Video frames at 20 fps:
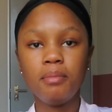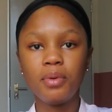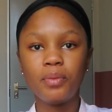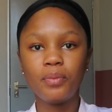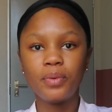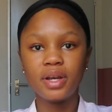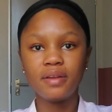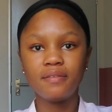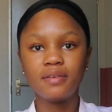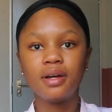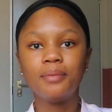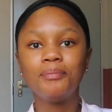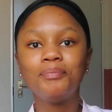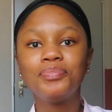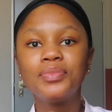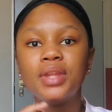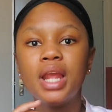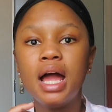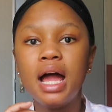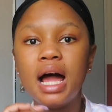but whatever.
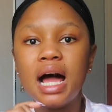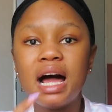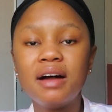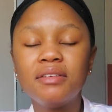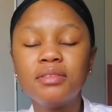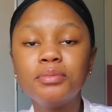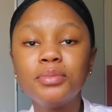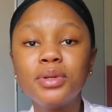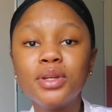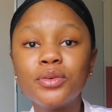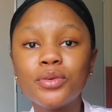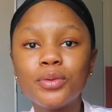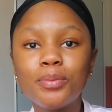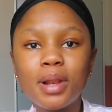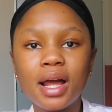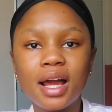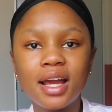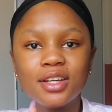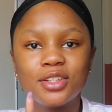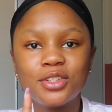I haven't been
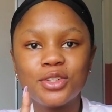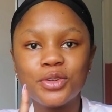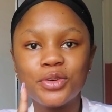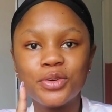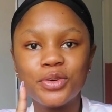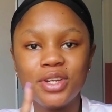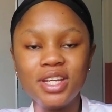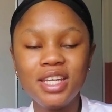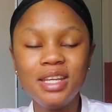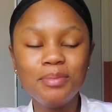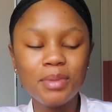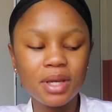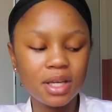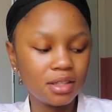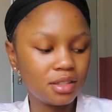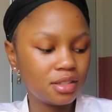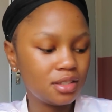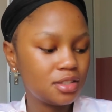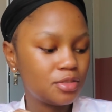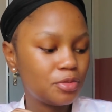replying to
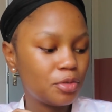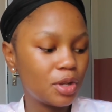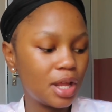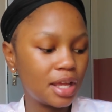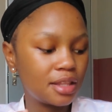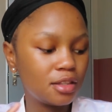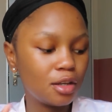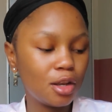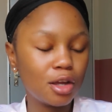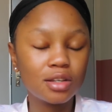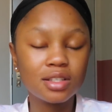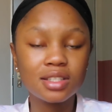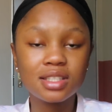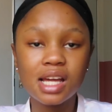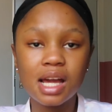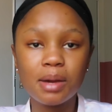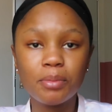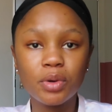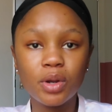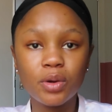emails for like the longest
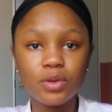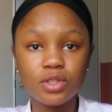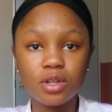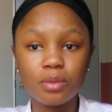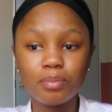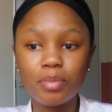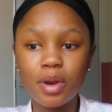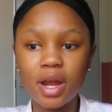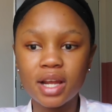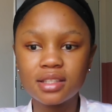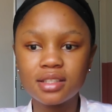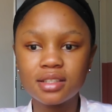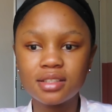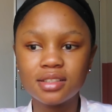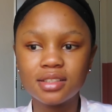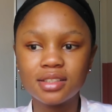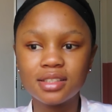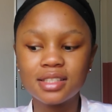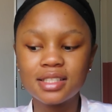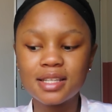time when I was on
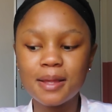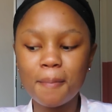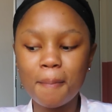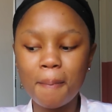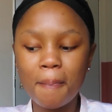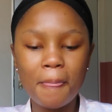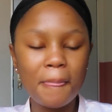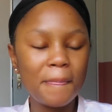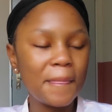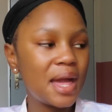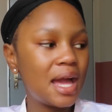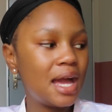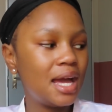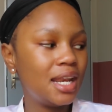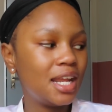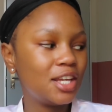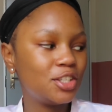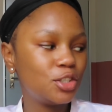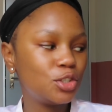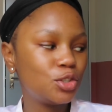practicals,
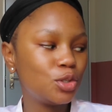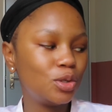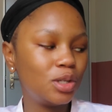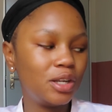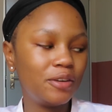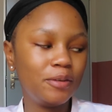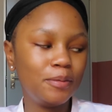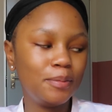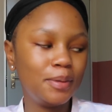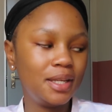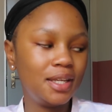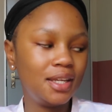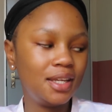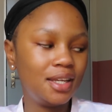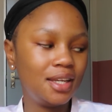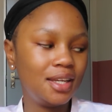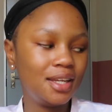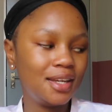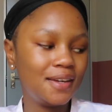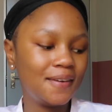and I just told
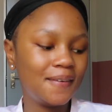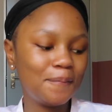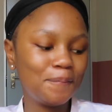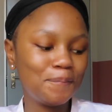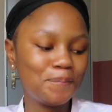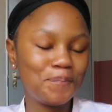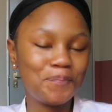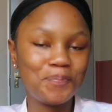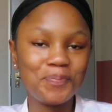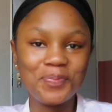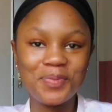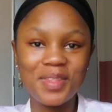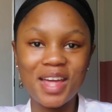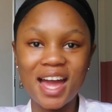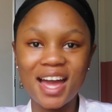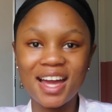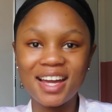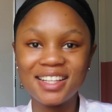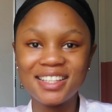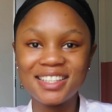everybody
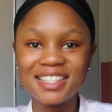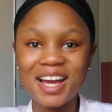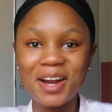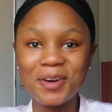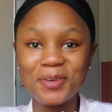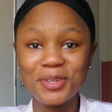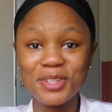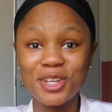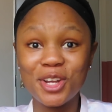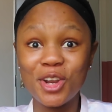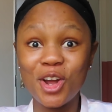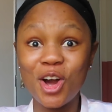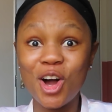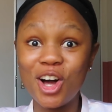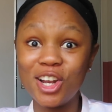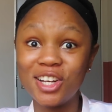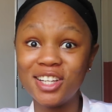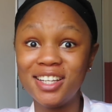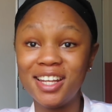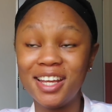that I was on
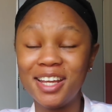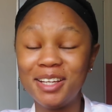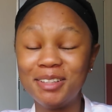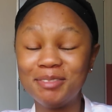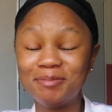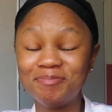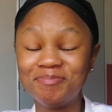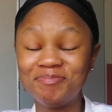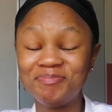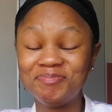holiday.